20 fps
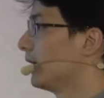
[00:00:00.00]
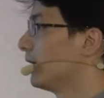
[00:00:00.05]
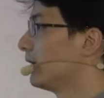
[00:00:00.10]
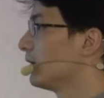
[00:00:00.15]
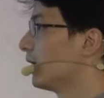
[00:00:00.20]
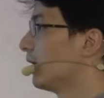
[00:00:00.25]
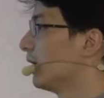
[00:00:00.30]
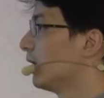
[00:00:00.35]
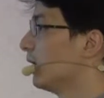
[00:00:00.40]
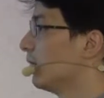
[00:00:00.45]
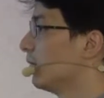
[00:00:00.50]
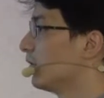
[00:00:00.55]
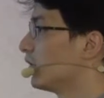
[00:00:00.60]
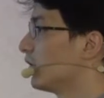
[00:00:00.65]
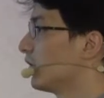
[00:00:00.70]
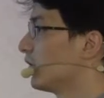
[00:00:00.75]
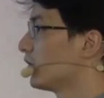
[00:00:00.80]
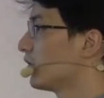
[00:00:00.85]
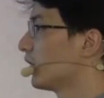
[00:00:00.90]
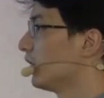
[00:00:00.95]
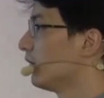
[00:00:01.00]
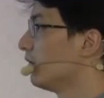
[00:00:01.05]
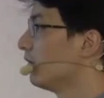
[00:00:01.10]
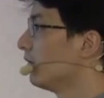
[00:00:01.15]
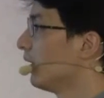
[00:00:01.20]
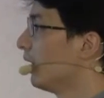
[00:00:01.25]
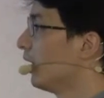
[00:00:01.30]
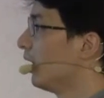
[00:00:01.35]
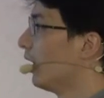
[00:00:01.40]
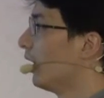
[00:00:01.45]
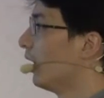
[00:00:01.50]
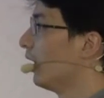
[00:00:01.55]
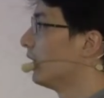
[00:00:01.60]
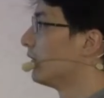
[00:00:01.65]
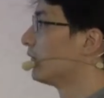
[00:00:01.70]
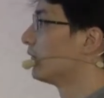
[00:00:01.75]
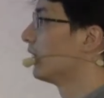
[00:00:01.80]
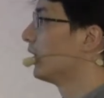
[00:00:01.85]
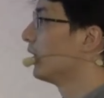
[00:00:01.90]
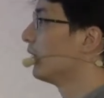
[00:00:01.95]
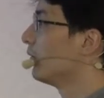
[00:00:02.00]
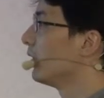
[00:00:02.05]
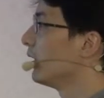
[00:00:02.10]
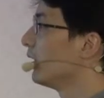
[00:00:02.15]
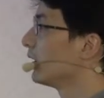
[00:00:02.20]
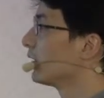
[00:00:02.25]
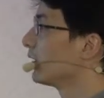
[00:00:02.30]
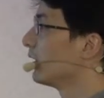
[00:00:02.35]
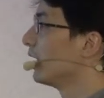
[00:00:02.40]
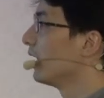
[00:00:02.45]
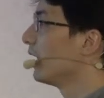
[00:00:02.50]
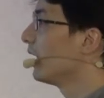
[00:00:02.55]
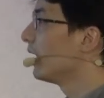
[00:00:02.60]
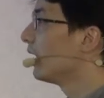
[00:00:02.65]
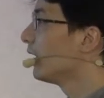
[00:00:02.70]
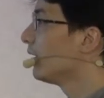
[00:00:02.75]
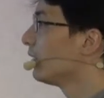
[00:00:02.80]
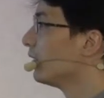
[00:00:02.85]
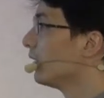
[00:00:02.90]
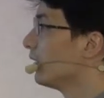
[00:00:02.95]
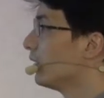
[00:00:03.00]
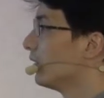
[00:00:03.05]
the limitation is very clear.